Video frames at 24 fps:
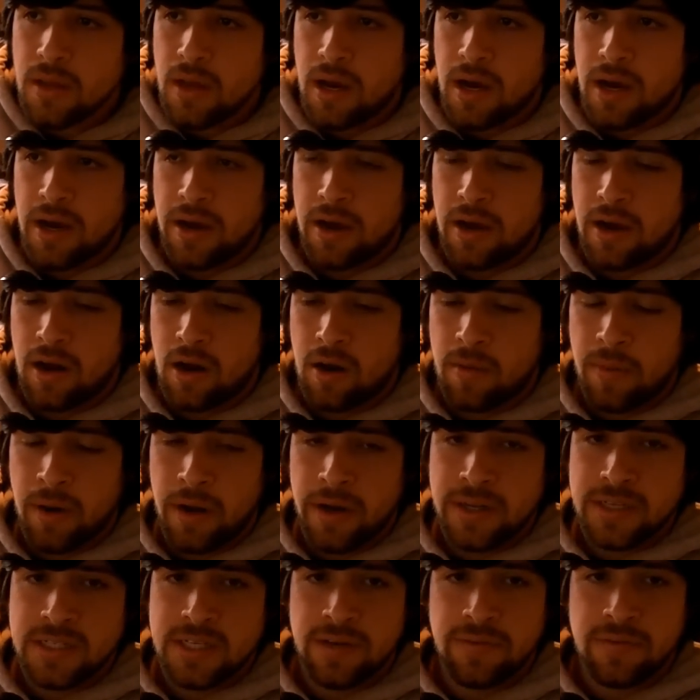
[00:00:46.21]
Our
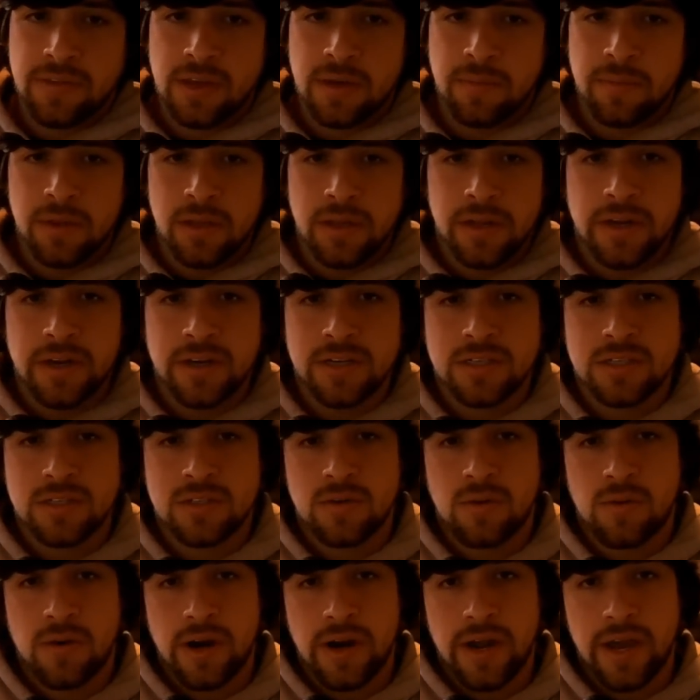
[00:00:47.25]
bodies have the ability to
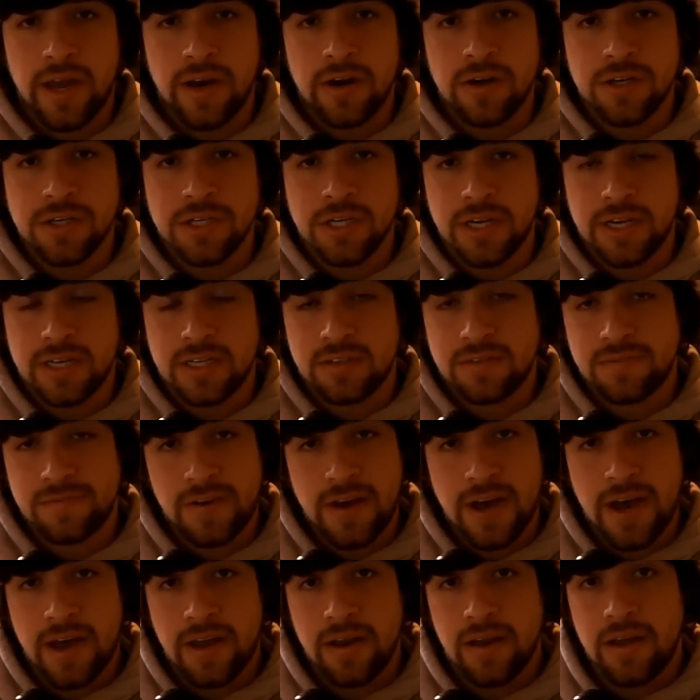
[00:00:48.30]
store energy as
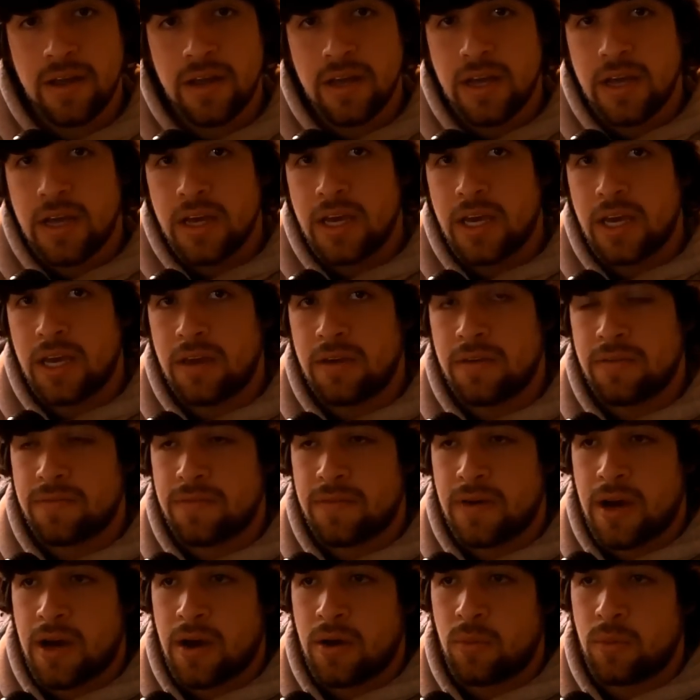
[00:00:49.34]
fat if
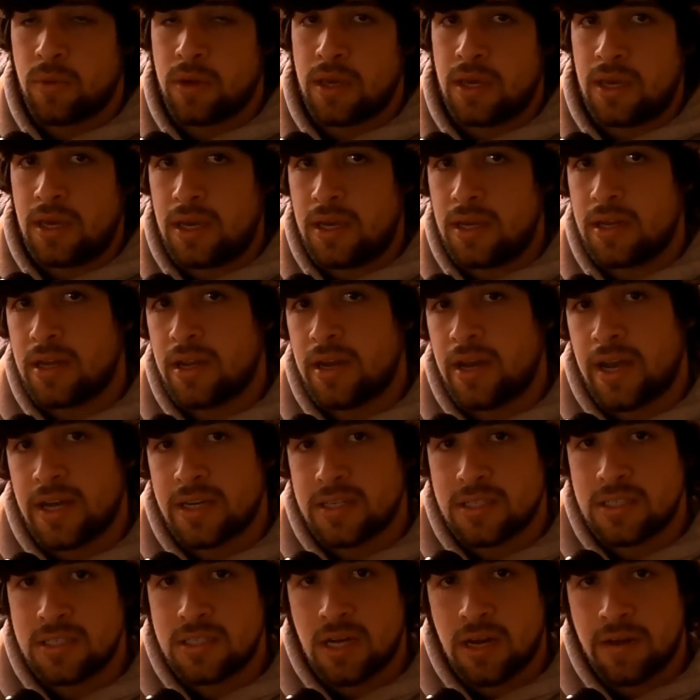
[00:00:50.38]
we eat an
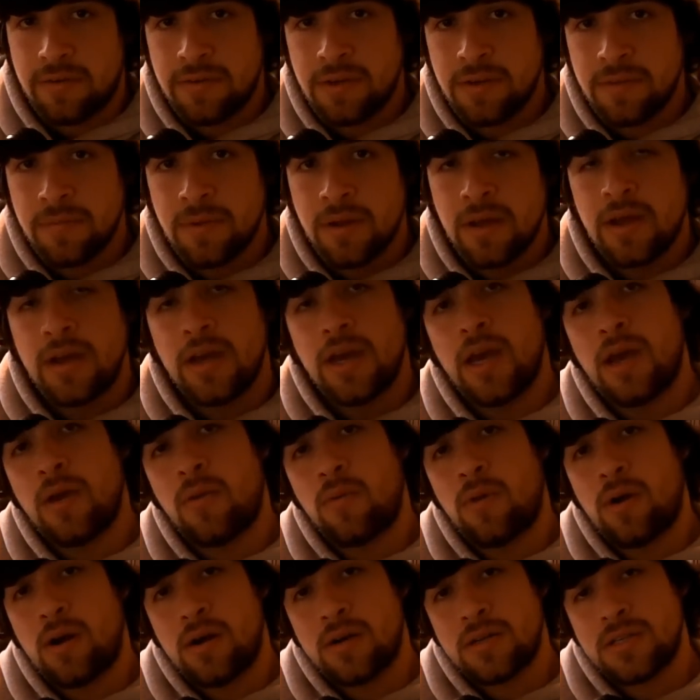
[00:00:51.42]
excess of it. And
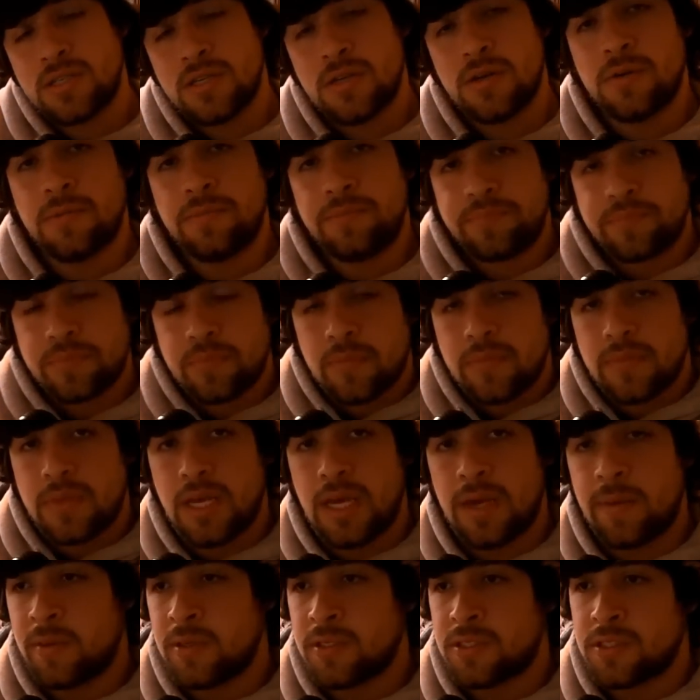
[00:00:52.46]
we're also
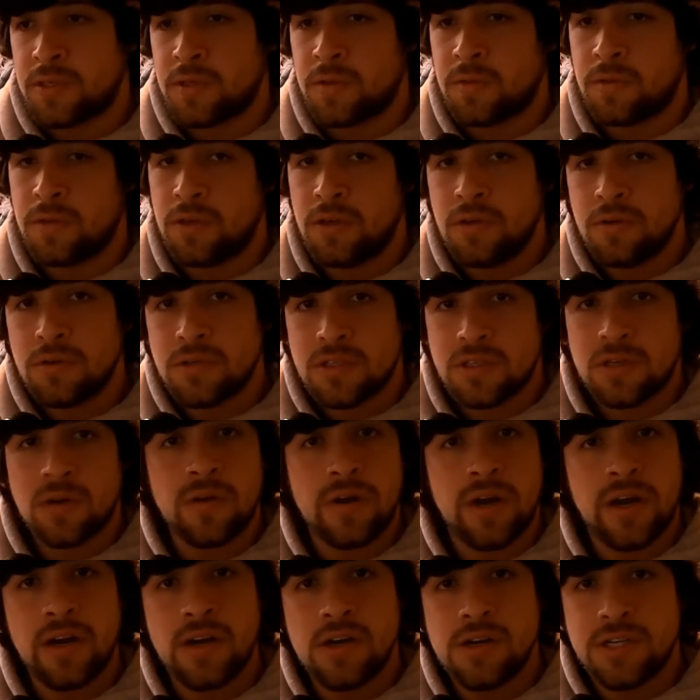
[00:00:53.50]
able to use
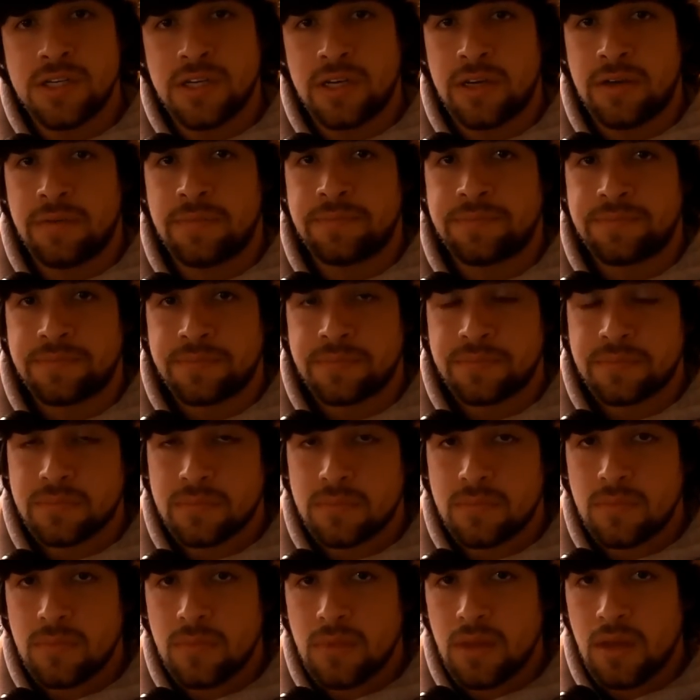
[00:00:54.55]
stored energy,
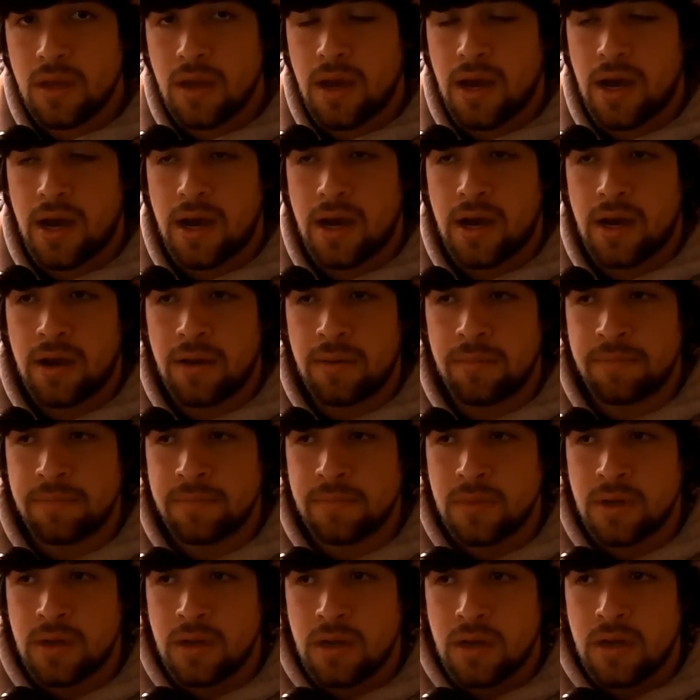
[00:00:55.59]

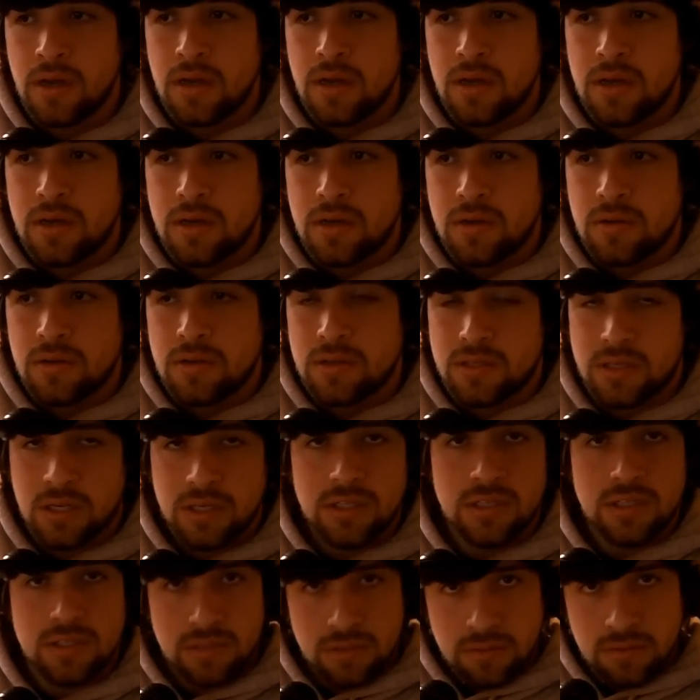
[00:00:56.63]
such
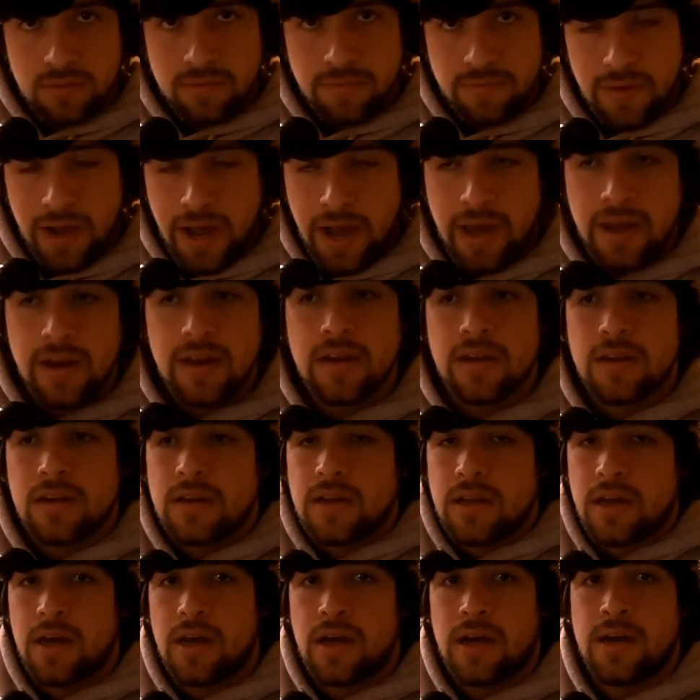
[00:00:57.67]
as fat,
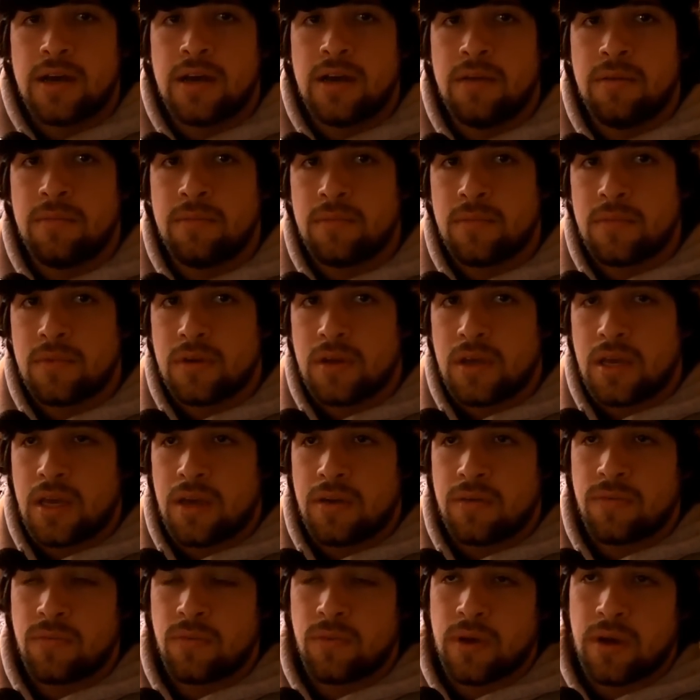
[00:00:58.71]

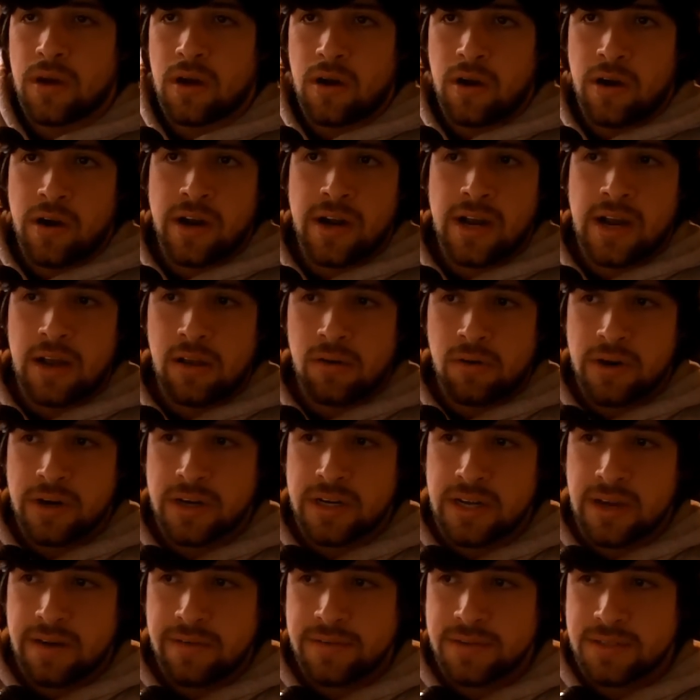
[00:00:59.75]
if we are in a
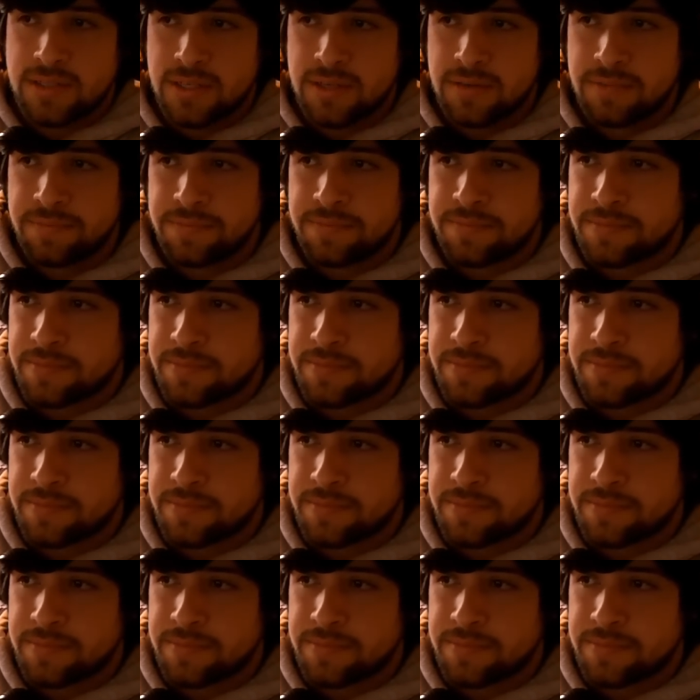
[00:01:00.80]
caloric deficit.